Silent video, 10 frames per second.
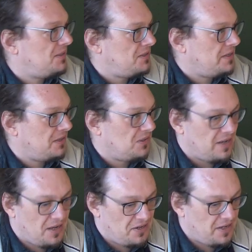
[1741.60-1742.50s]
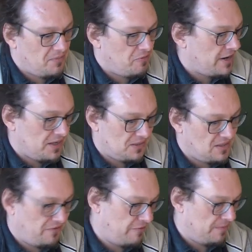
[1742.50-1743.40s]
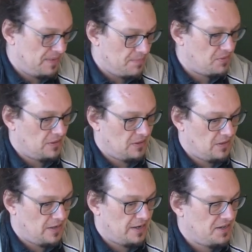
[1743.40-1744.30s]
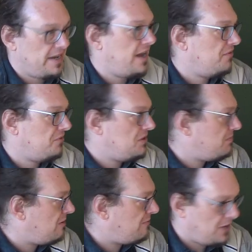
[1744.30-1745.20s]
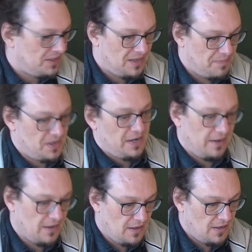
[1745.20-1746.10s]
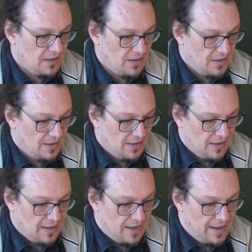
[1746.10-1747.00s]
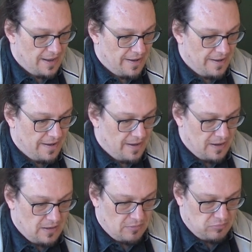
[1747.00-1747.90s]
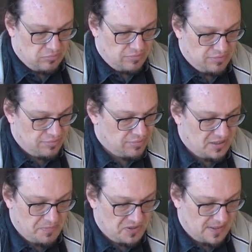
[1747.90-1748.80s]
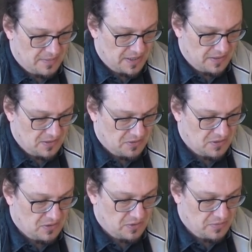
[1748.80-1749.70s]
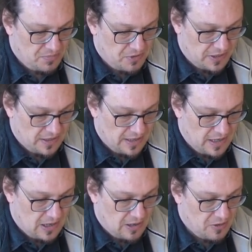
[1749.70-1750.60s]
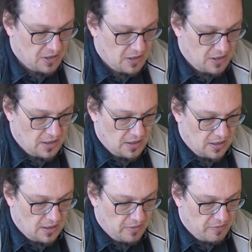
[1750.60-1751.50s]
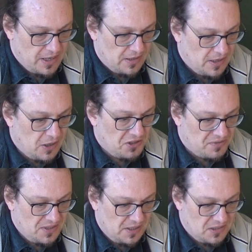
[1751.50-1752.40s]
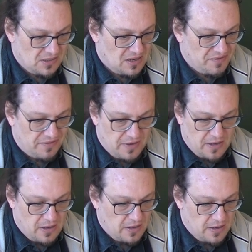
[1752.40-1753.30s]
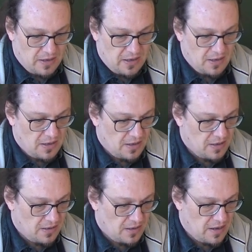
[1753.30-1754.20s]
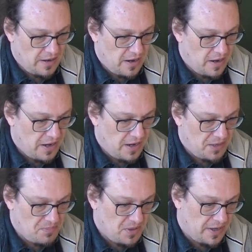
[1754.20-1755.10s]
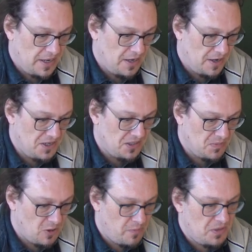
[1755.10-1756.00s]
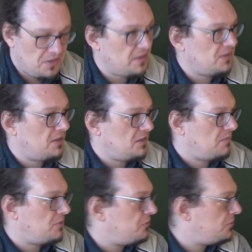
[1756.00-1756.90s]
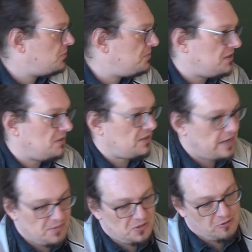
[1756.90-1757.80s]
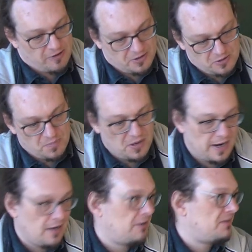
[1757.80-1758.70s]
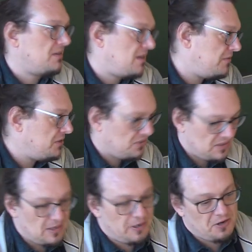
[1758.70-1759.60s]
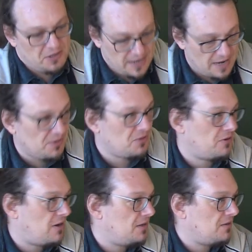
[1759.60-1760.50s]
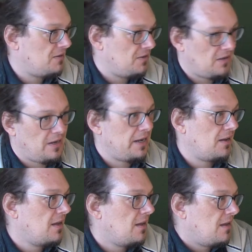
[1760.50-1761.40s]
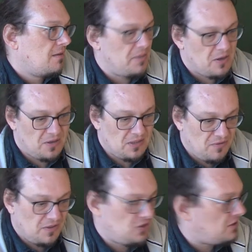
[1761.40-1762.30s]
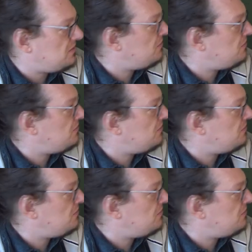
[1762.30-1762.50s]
settings and then break stuff for people and they have to debug why it's happening. Uh, zipper settings, not so important now. Well, a lot of silly stuff. Uh, I had my 90s moment and set up a group that is able to run compilers and other users are not able to run uh, like because if it's just